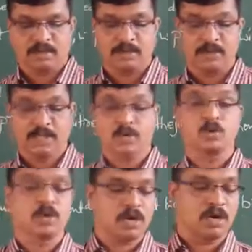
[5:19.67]
when he
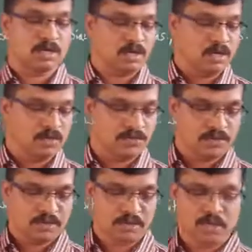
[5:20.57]
could not
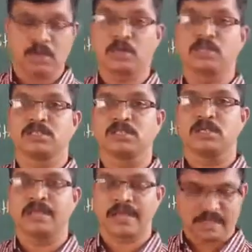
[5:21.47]
control his
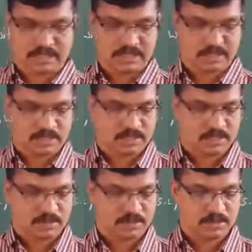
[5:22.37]
reactions.